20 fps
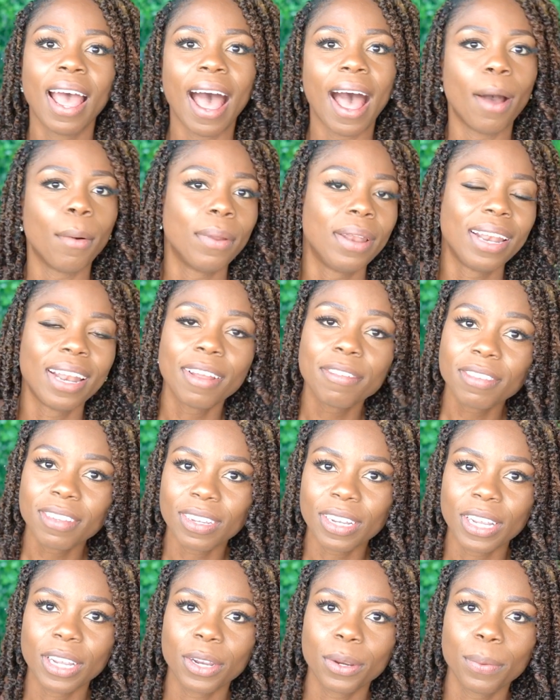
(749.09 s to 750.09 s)
I would love
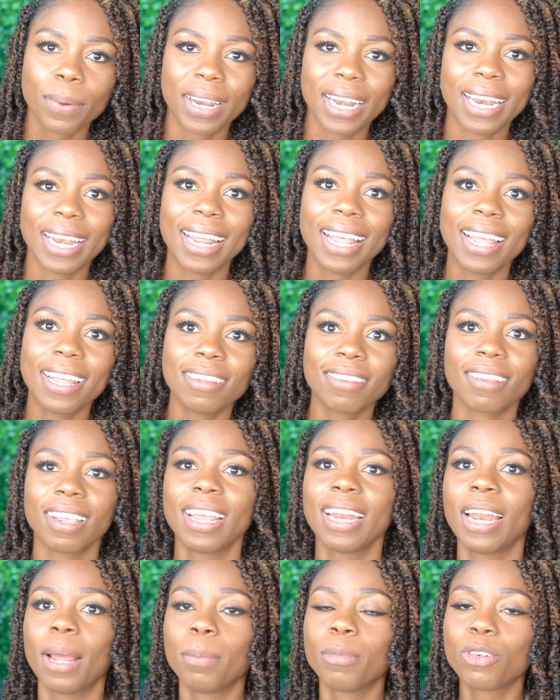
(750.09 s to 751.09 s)
to hear what it is,
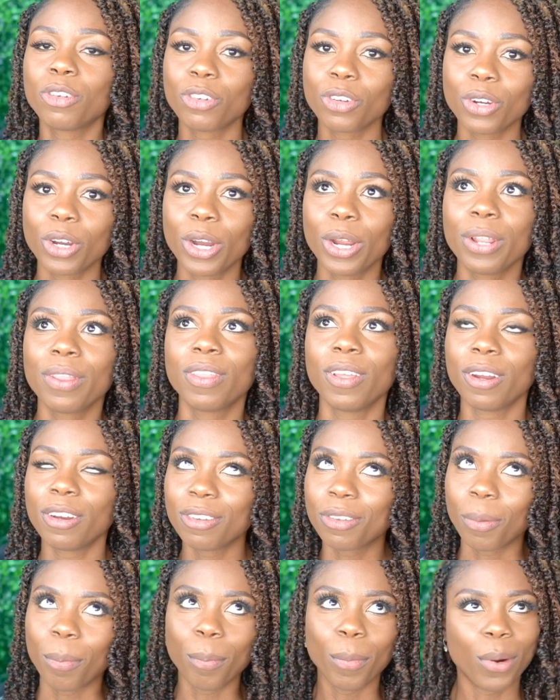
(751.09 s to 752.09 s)
and I'm sure
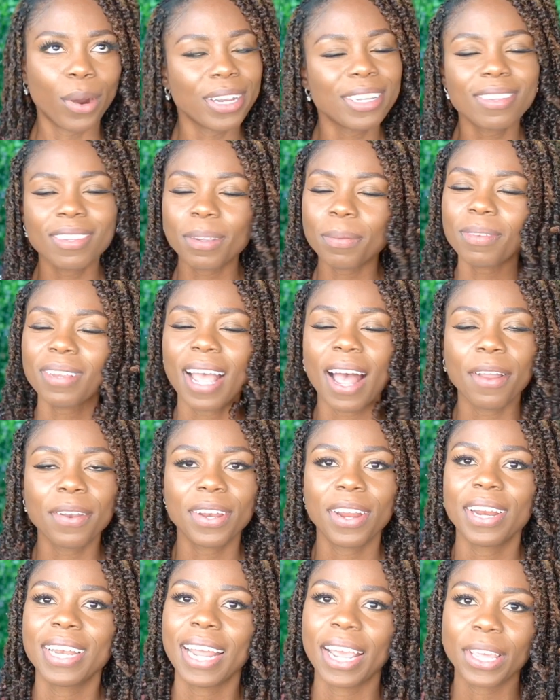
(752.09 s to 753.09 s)
there's more tips out
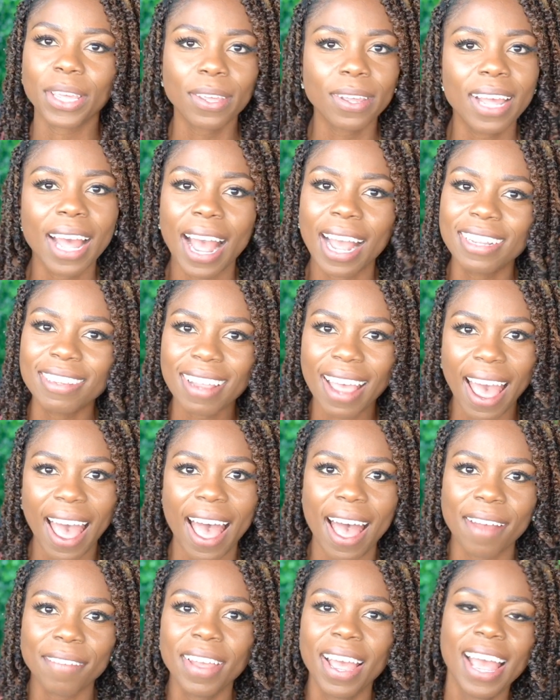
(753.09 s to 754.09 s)
there that you guys
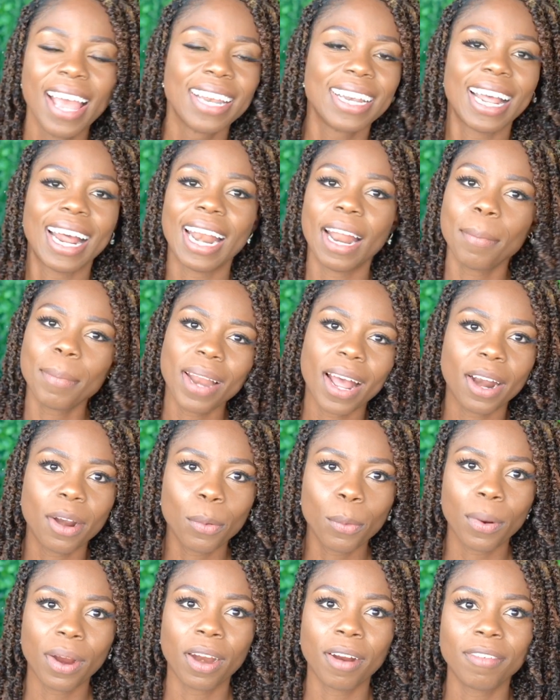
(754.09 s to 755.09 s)
have that I'm not
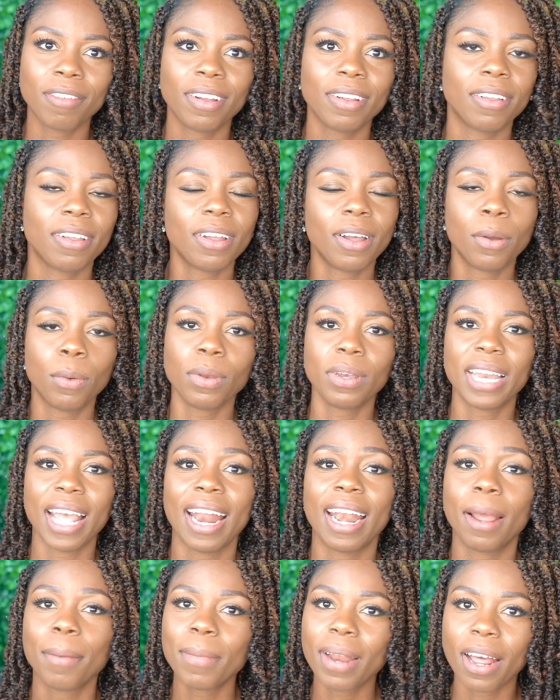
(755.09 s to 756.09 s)
aware
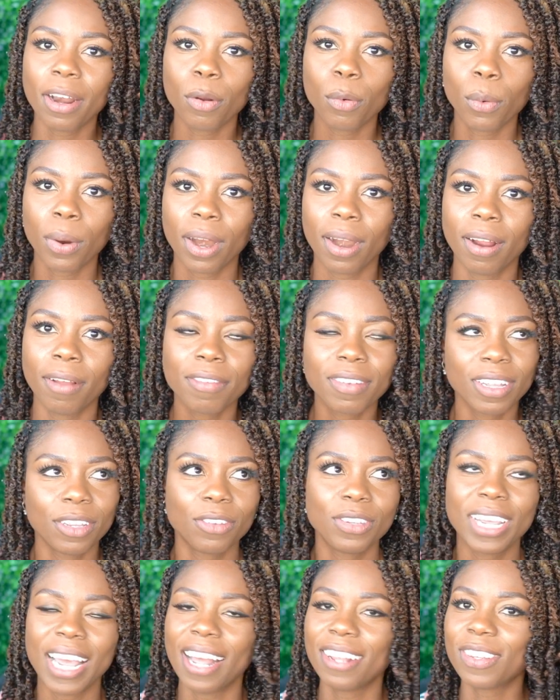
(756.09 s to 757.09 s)
of,
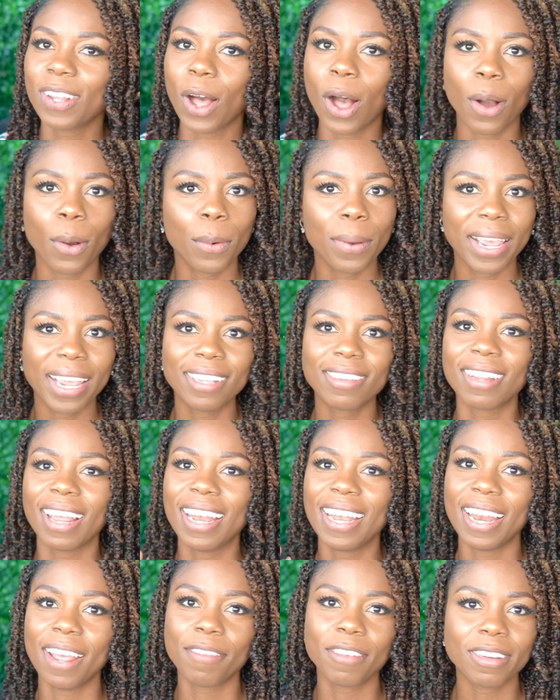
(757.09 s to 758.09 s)
because you guys always
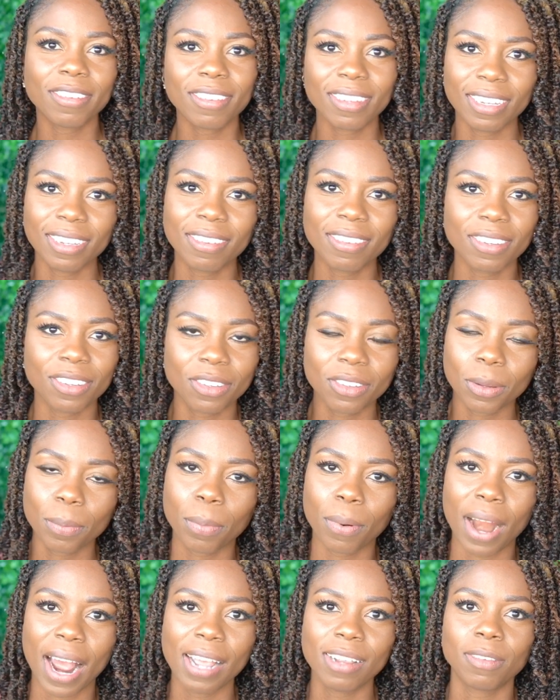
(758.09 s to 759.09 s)
never cease to
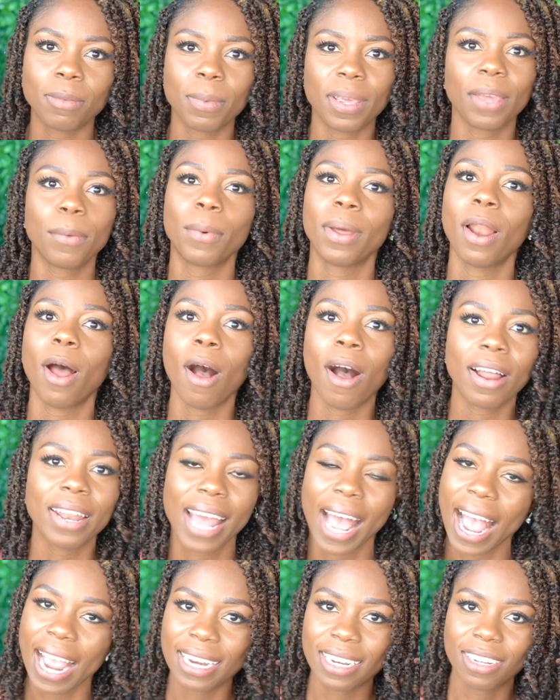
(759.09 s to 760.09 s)
surprise me with all
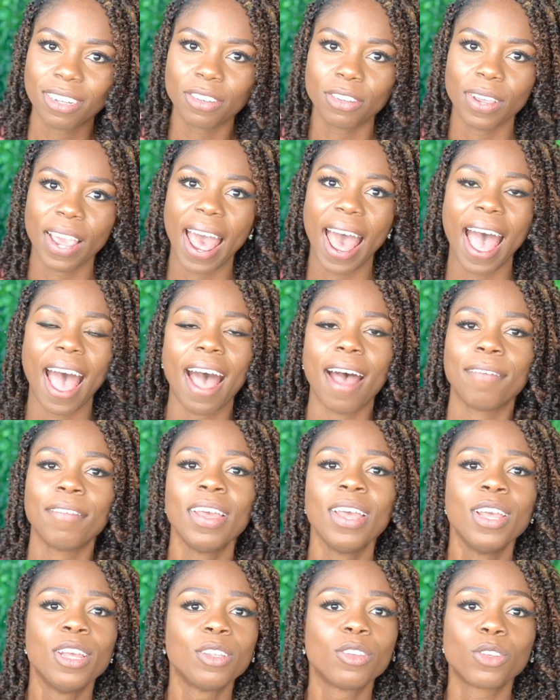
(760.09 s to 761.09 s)
the ideas you have.
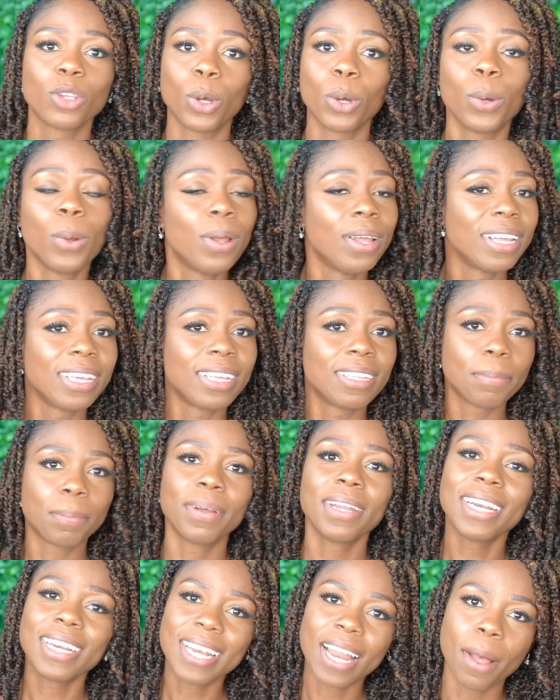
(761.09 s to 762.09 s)
So
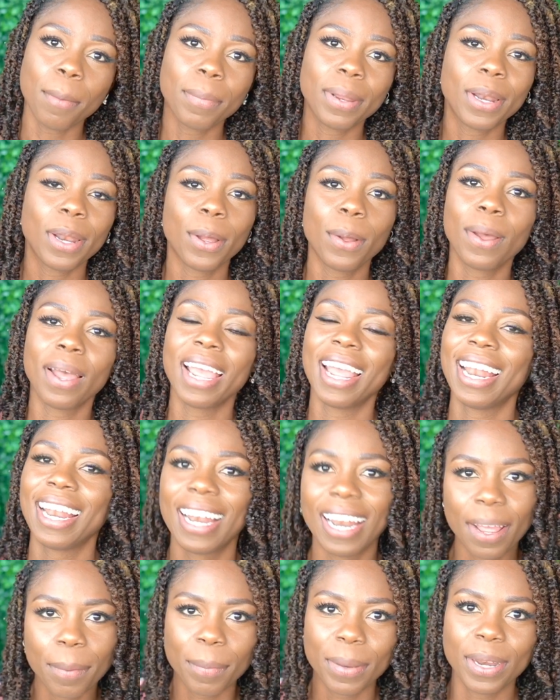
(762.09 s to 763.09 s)
put it down below
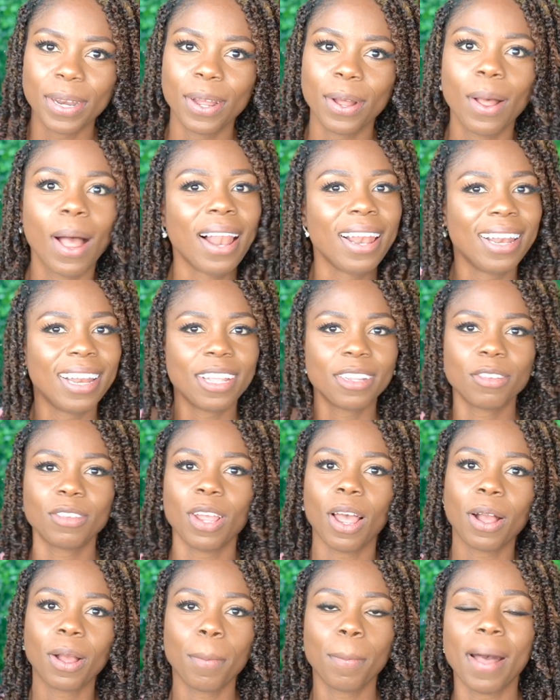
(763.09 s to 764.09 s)
and let me know. Let's
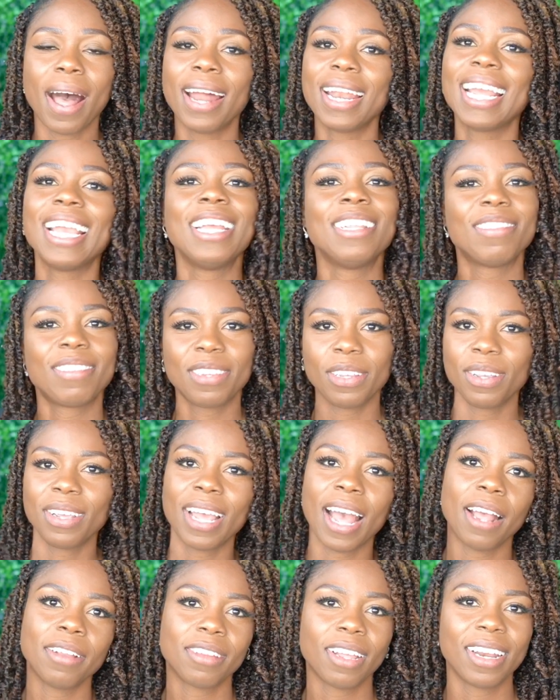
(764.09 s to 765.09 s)
talk about it, and see you
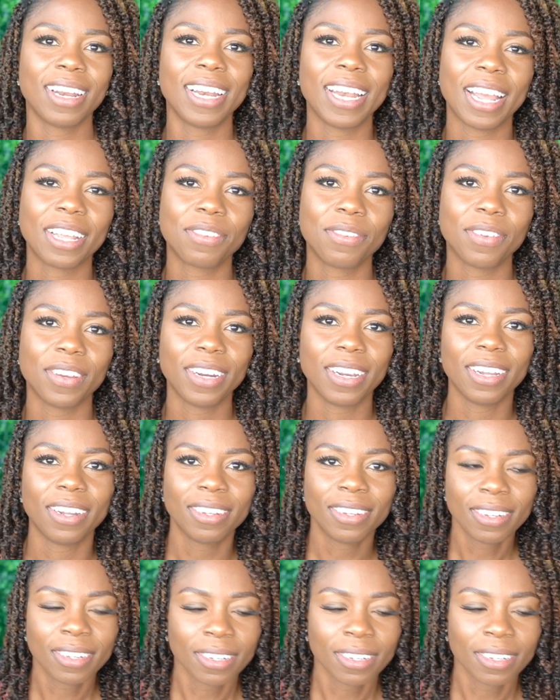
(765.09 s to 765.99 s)
guys on the next video.